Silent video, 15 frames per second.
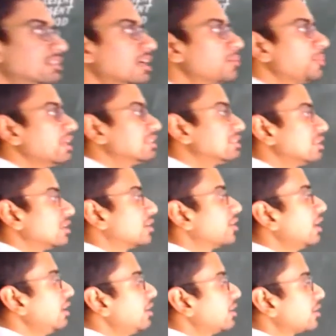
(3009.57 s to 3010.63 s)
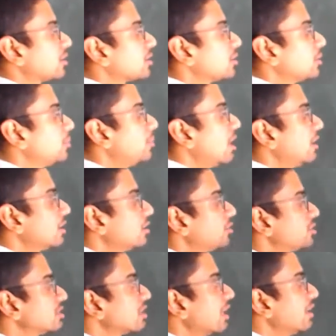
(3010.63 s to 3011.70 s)
are basic, right? Metal
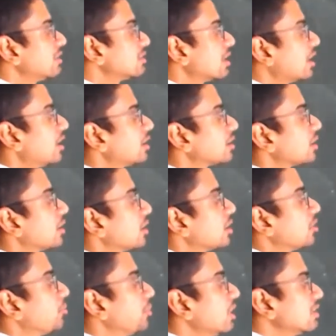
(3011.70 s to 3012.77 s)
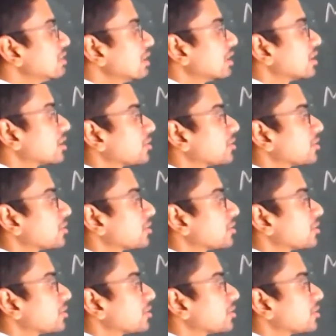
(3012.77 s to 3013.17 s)
oxides are basic.